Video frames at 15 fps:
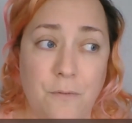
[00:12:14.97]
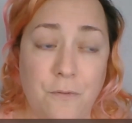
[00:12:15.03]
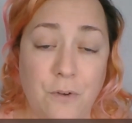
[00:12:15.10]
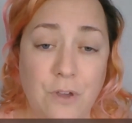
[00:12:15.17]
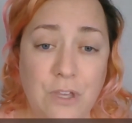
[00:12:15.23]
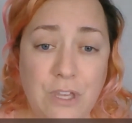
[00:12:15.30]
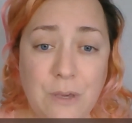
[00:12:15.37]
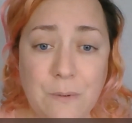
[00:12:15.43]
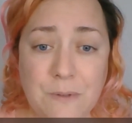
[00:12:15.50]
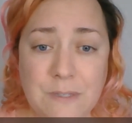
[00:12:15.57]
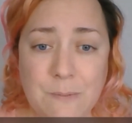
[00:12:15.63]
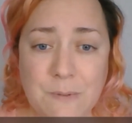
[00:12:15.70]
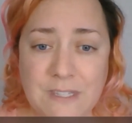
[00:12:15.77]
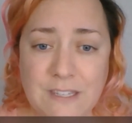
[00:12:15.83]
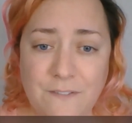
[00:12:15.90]
for you
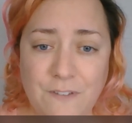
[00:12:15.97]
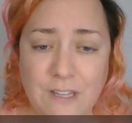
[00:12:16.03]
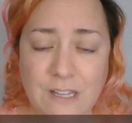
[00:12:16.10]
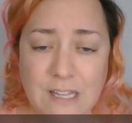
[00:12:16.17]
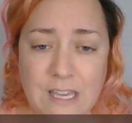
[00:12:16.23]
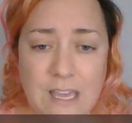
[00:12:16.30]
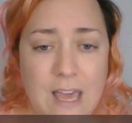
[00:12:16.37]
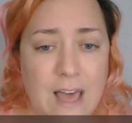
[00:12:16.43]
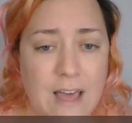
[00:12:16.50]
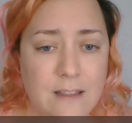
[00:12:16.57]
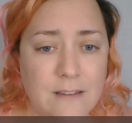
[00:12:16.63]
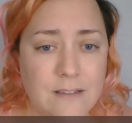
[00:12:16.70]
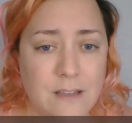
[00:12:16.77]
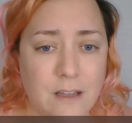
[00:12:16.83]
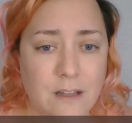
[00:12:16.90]
specifically as